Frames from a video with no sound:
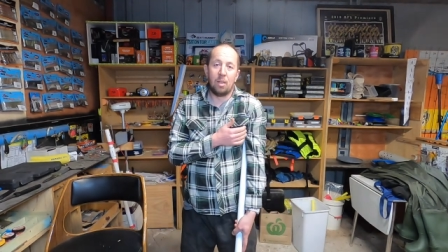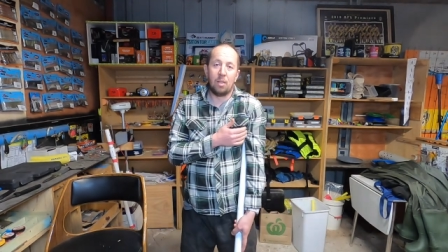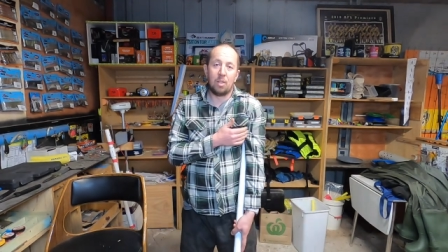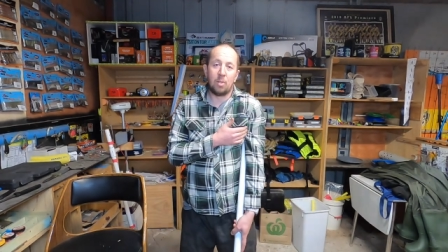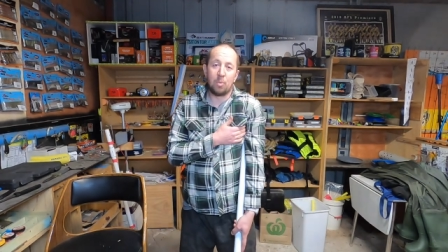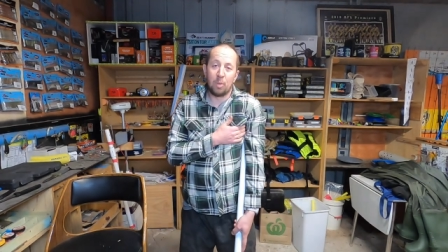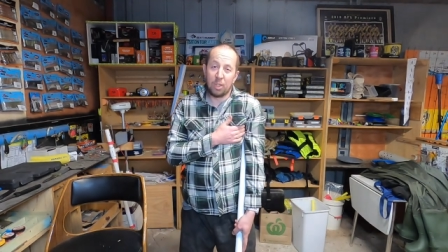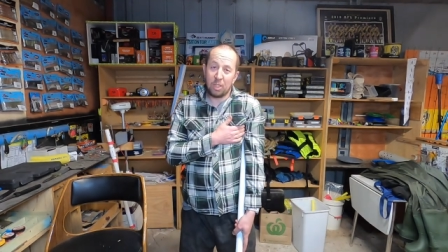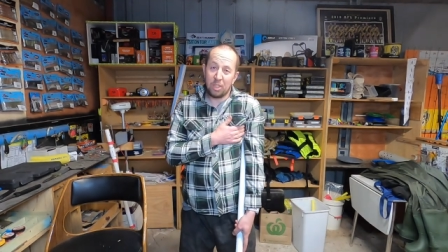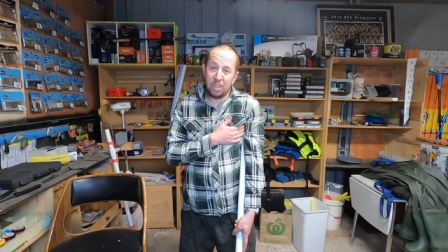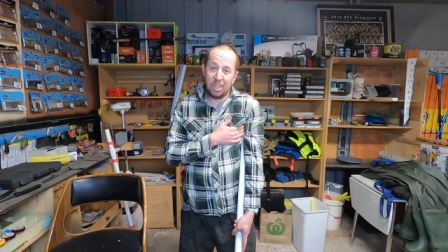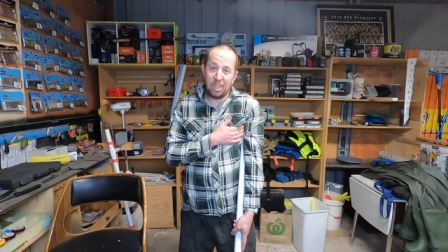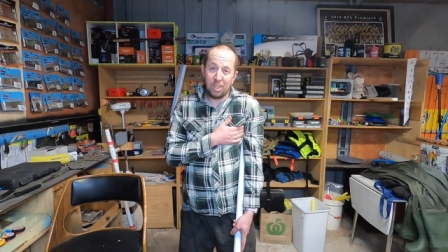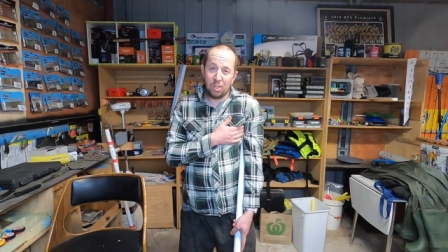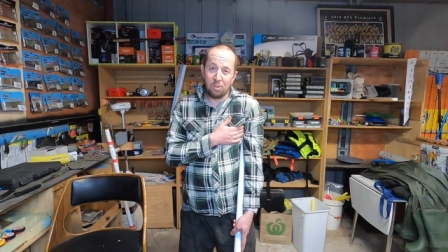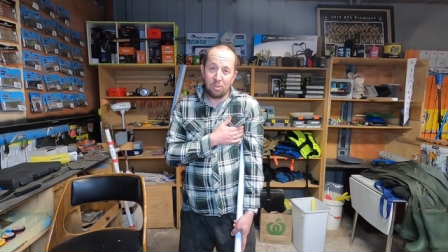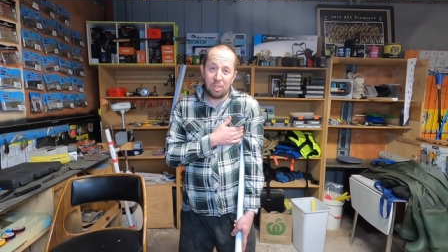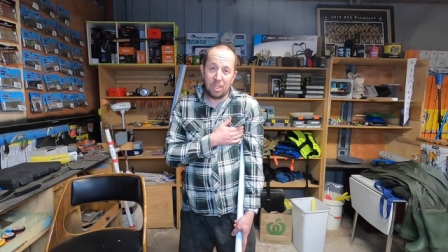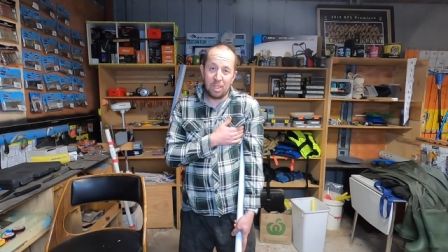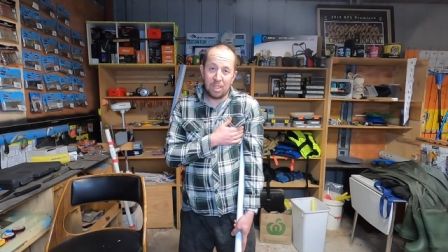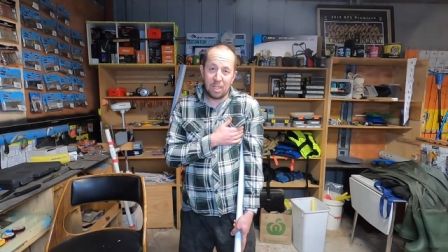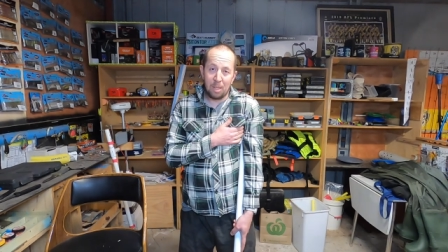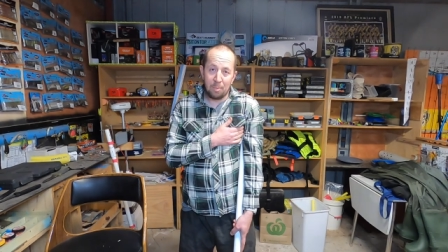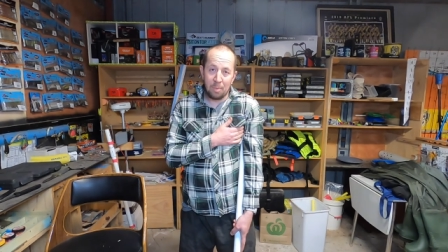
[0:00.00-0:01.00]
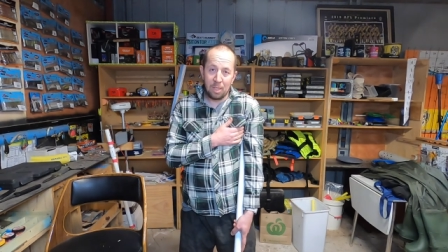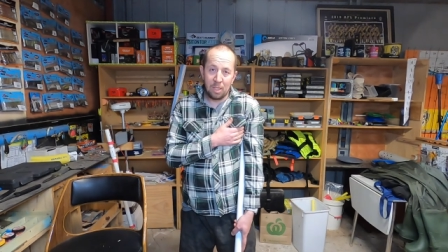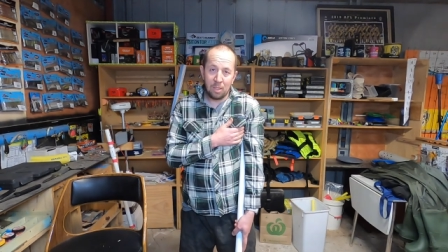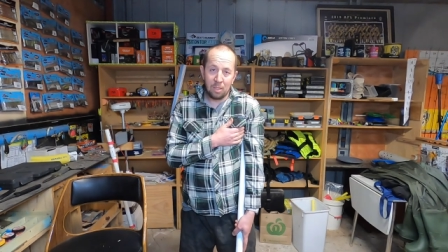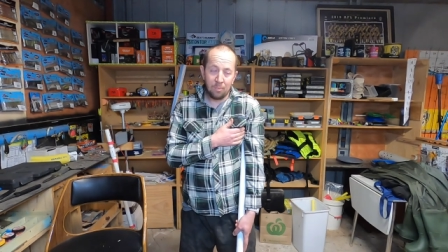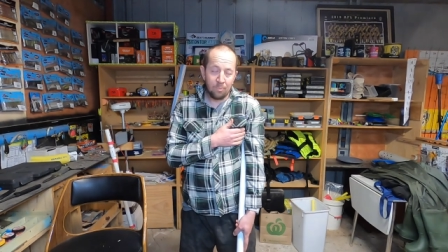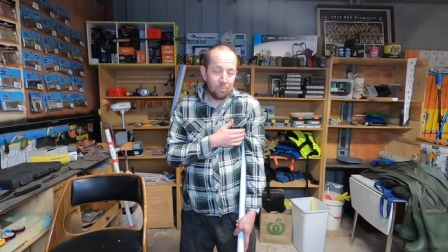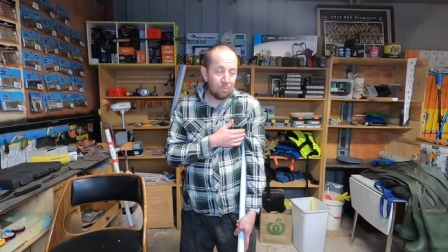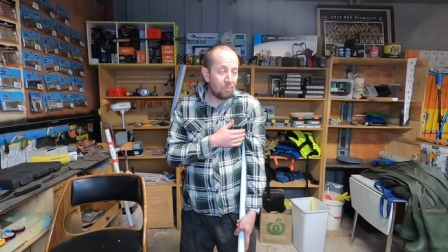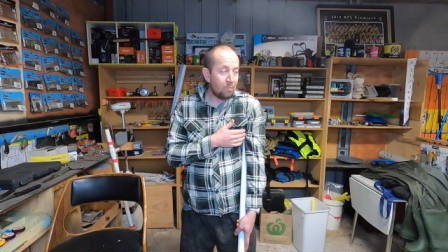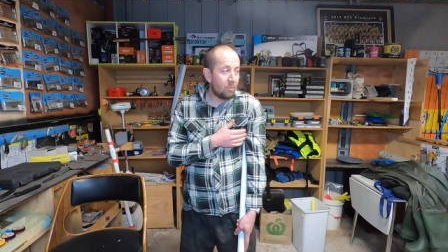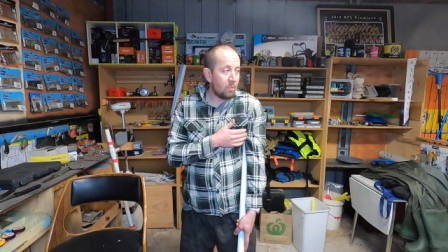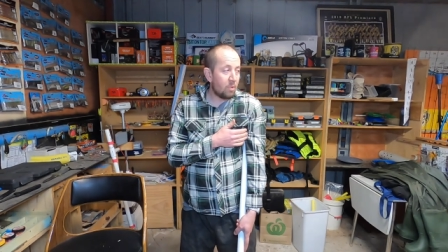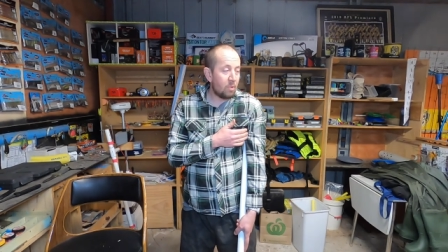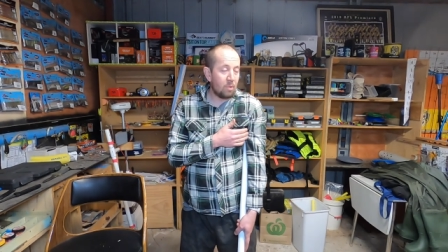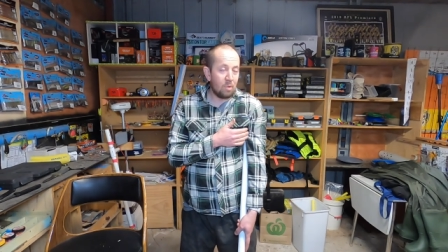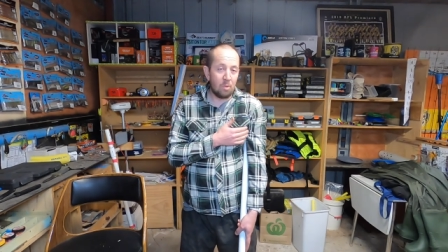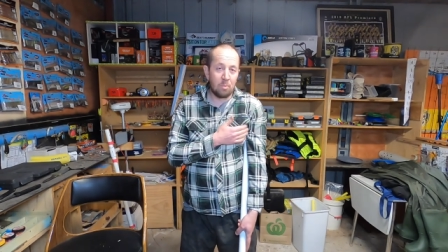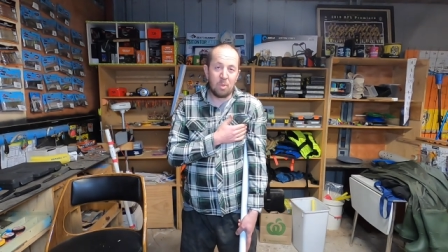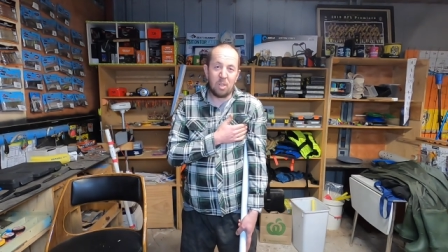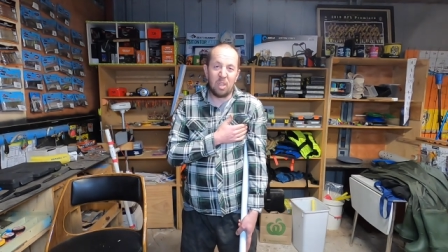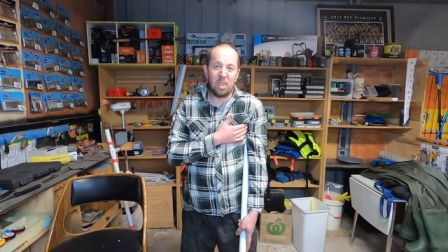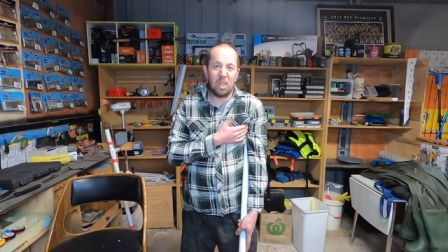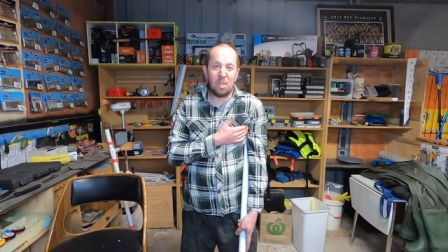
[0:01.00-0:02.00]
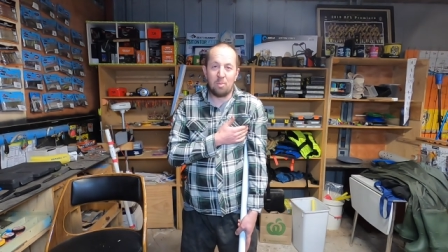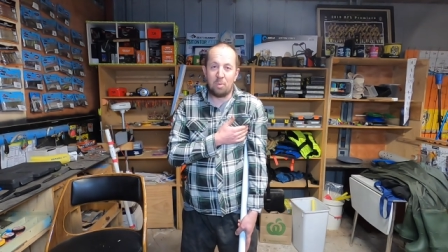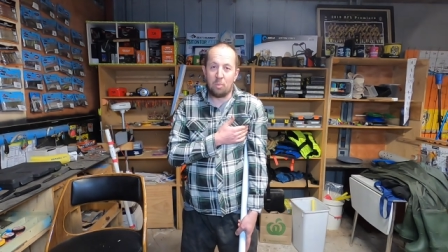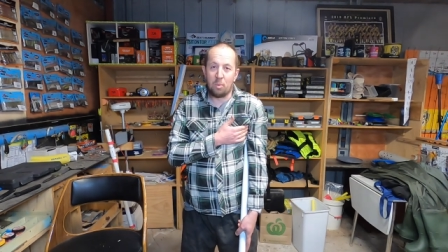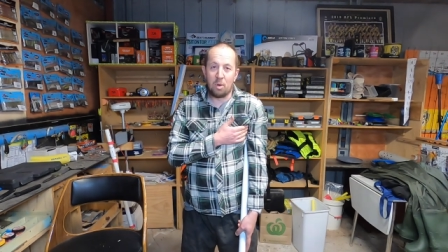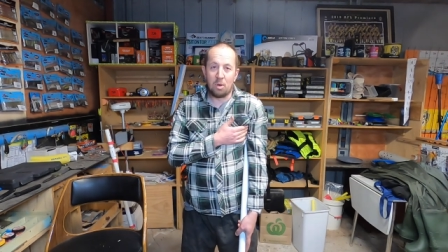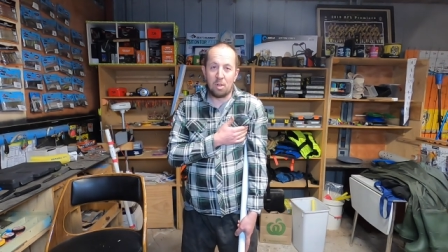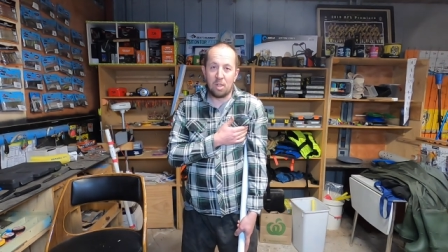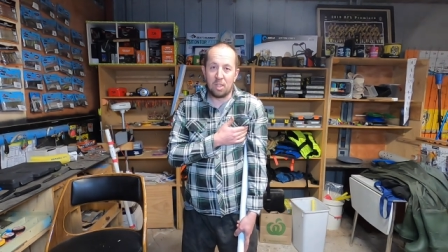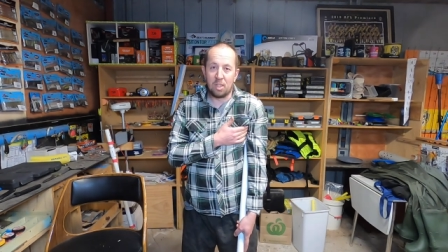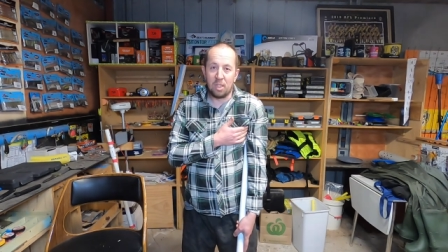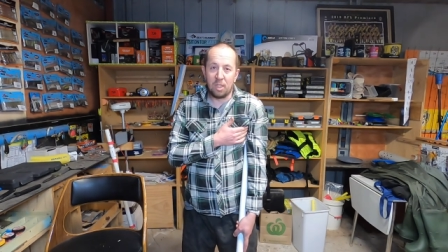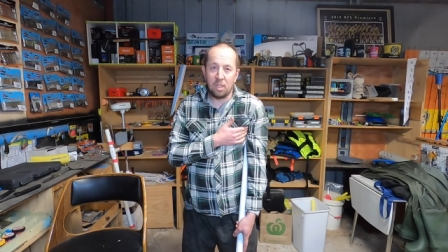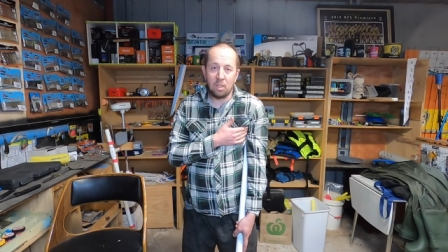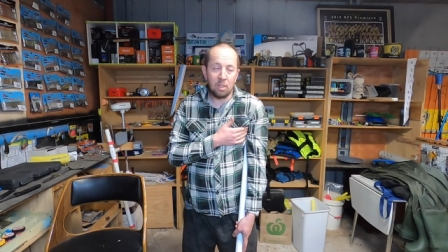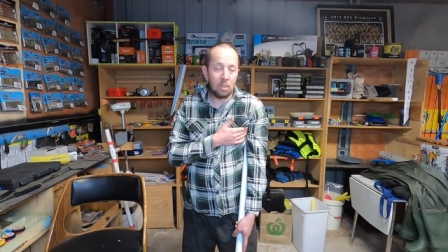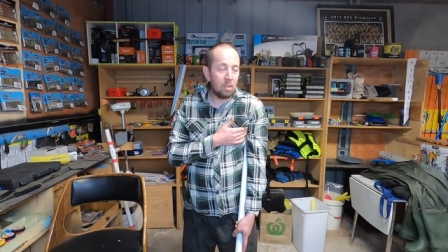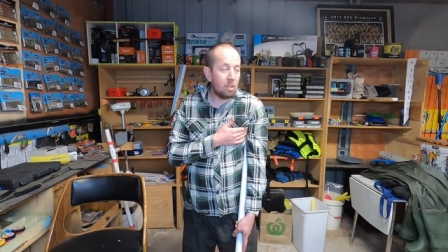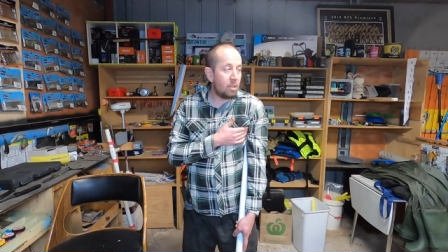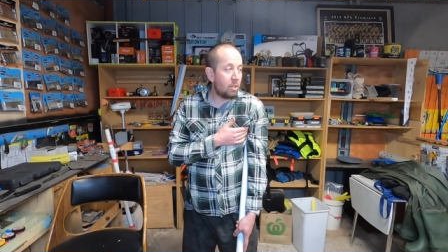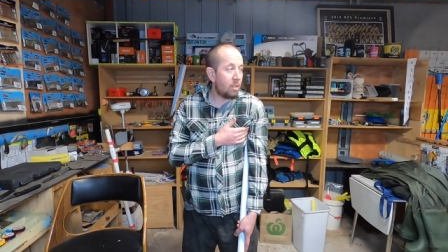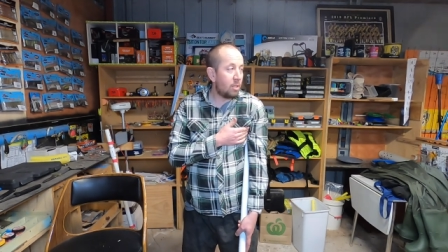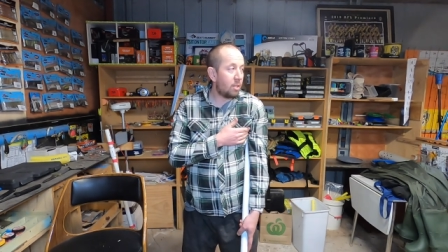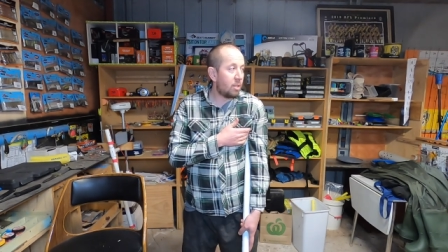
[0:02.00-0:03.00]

especially during summer, I'm only going to be wearing a singlet.